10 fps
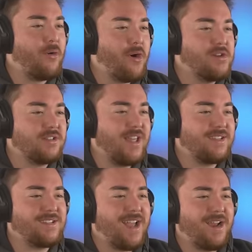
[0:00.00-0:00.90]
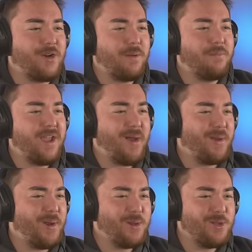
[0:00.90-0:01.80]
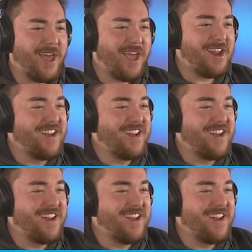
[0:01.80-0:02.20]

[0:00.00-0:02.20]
Orange? That's kind of creeping me out. Don't do that.